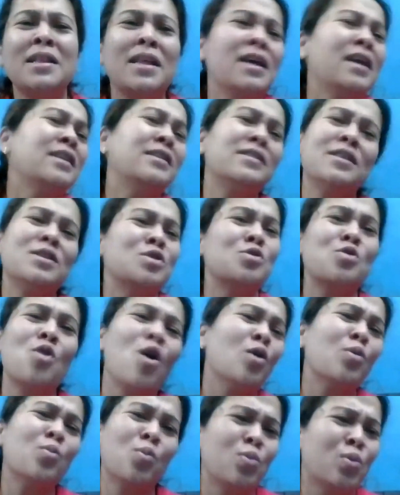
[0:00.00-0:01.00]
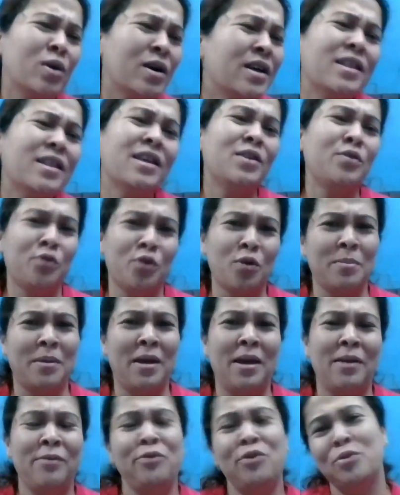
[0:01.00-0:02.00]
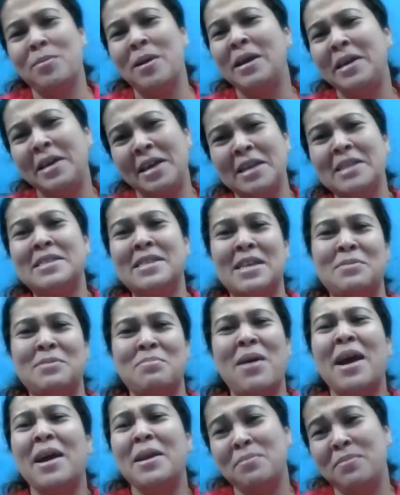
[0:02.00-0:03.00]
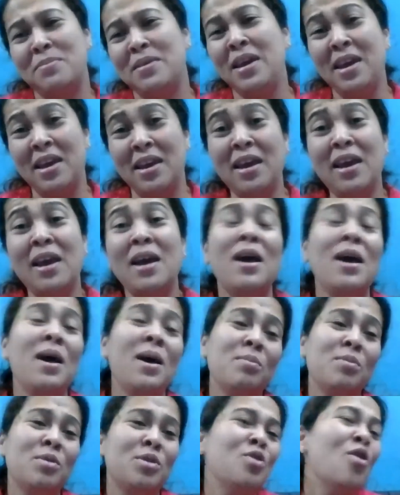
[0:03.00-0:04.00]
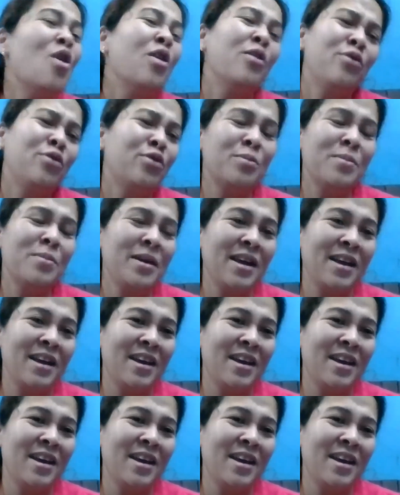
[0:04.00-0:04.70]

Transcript: That is not worth it for me. For my kids, it might be, but not for me.